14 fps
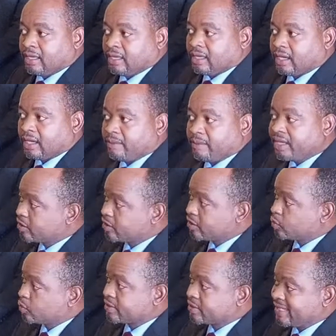I'm here to
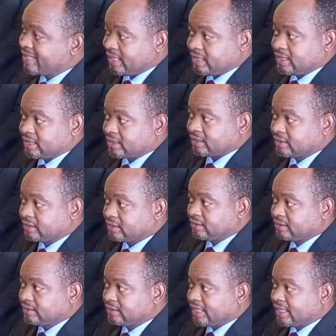state
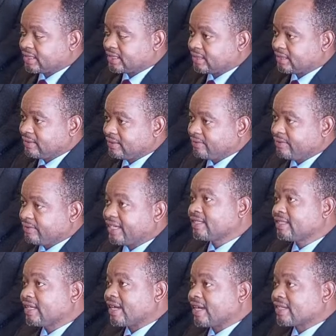that
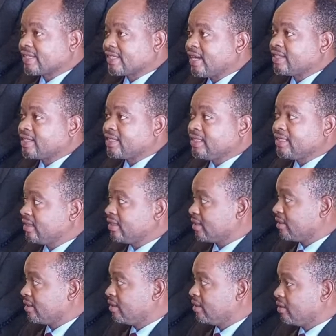anxiety
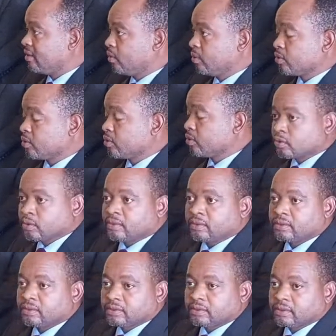will soon
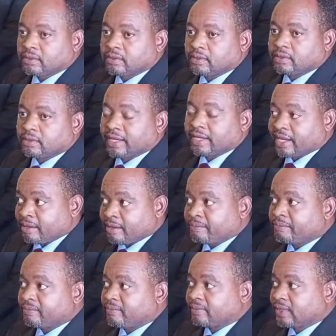come
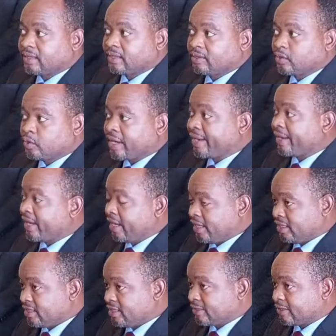to an end.
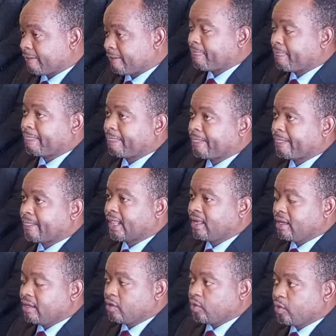
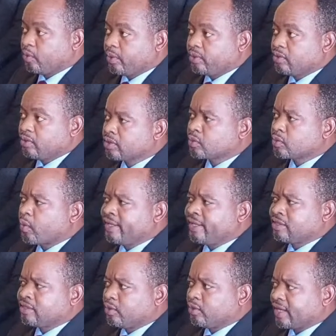You will not wait
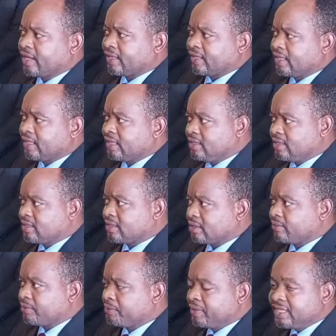longer than is
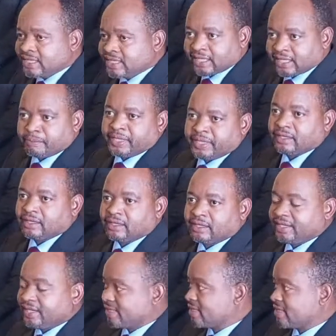reasonably
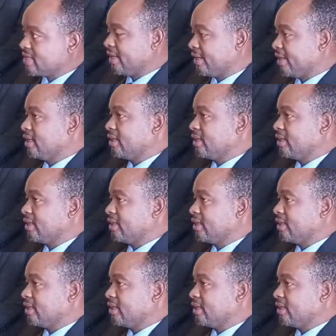necessary.